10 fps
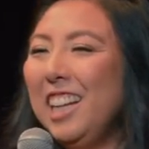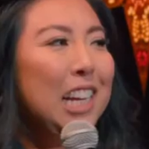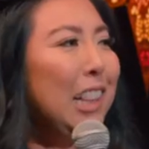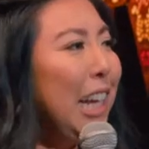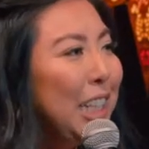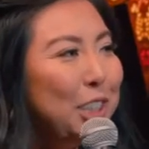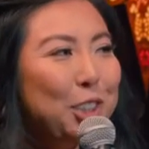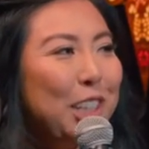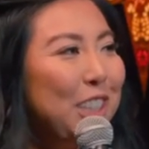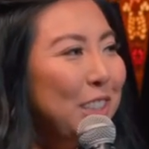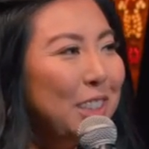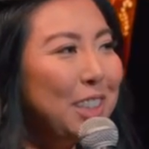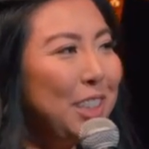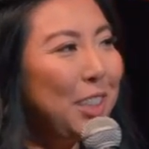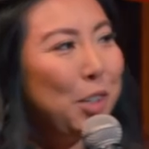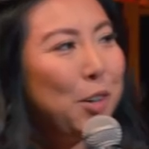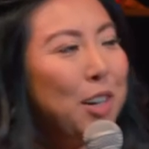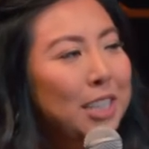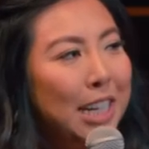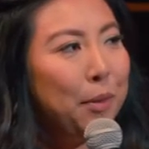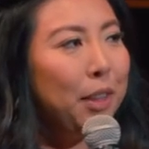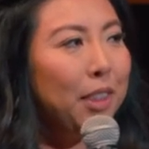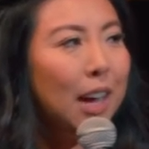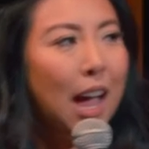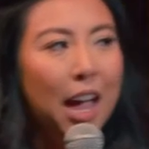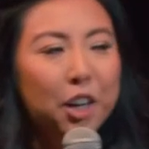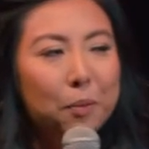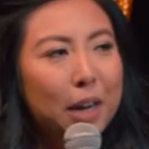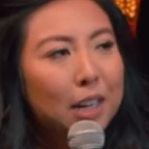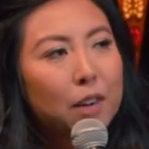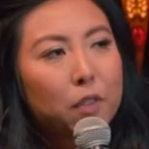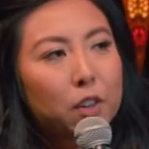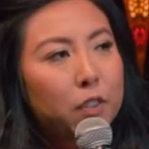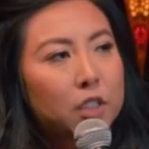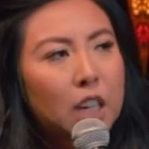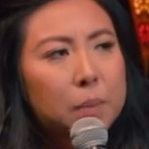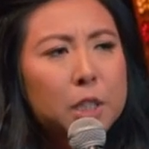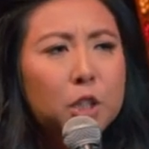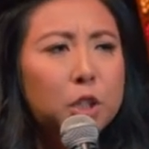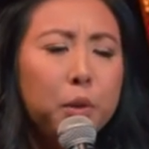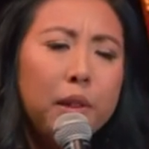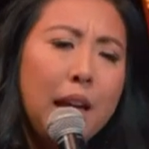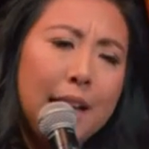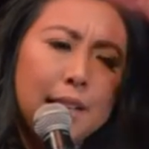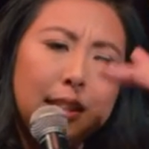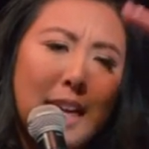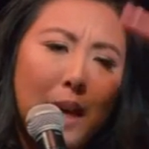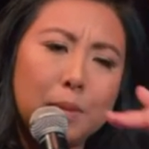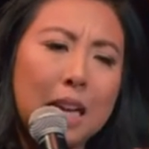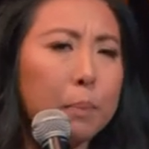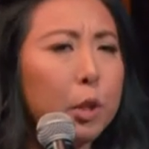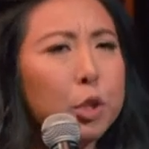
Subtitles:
Ladies, you can do this too. You go on a date with a guy, you're making out for the first time, he starts doing the head tap tap.